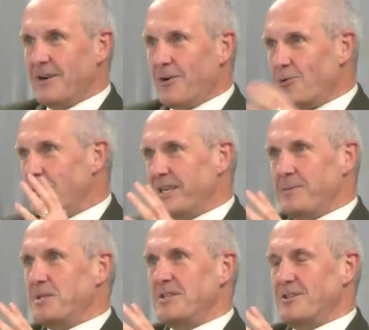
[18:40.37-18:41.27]
all came
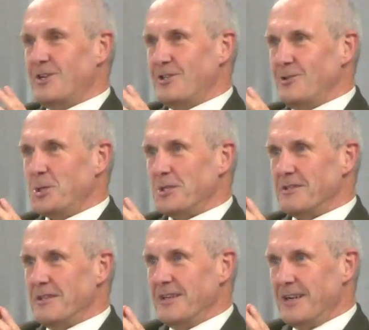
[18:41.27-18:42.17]
to the
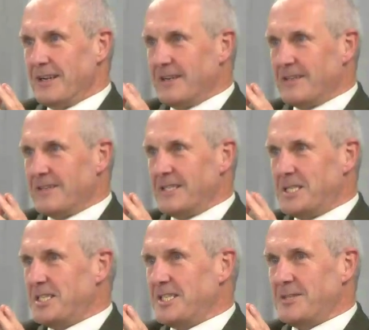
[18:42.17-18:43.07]
conclusion that this
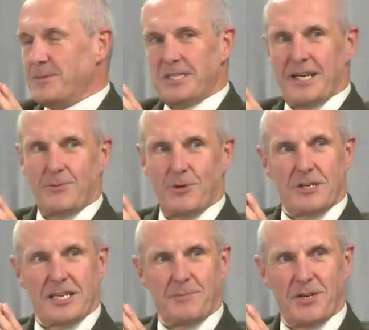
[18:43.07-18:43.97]
system is now
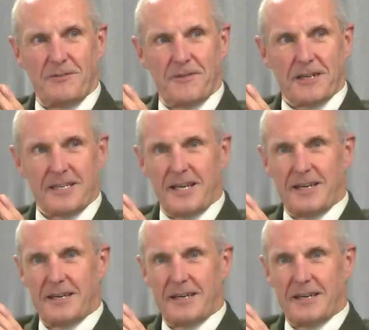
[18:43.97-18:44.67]
working perfectly.